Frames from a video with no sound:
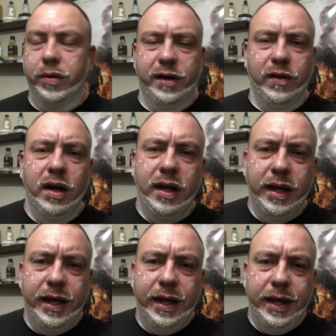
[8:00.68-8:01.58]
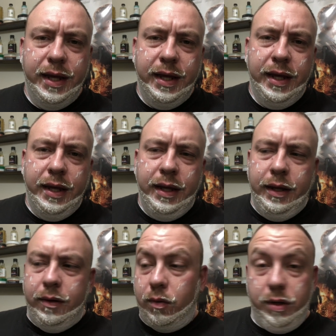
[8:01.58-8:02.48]
or whatever,
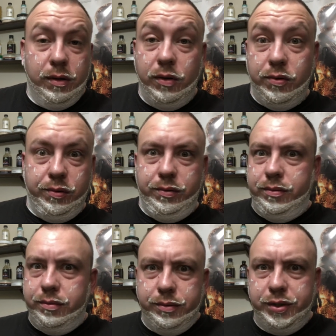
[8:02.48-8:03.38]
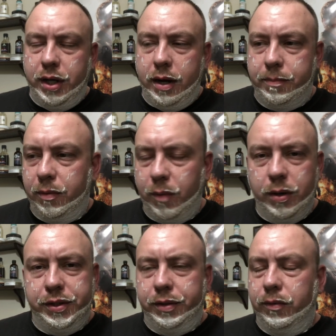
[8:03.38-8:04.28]
or your local shop or
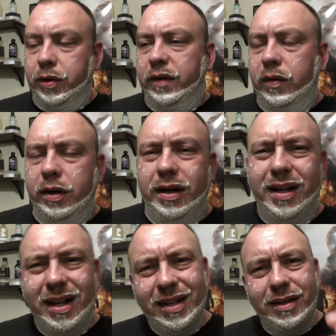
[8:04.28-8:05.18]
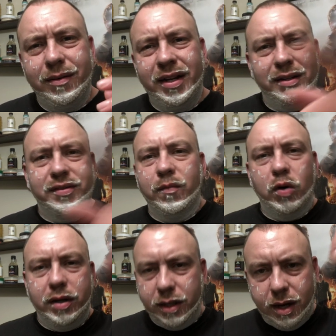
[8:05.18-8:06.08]
merchant or whatever, and
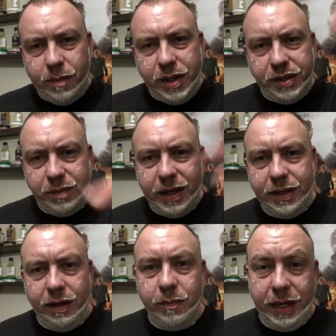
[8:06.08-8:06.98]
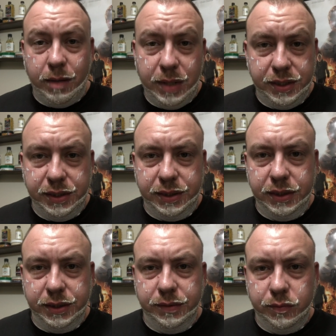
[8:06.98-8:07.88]
somewhere in the comments, somebody tell me how much this
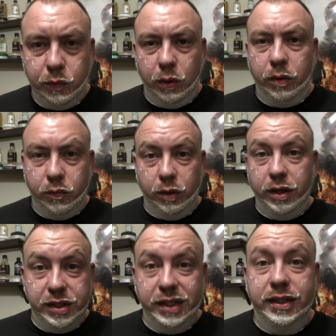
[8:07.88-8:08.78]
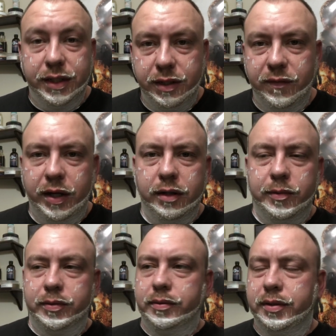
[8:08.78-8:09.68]
is where it's easily
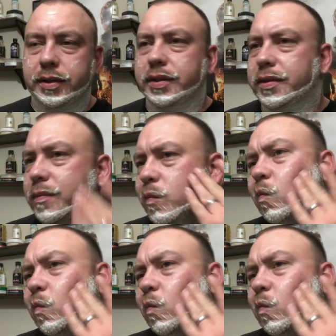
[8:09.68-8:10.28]
available. Because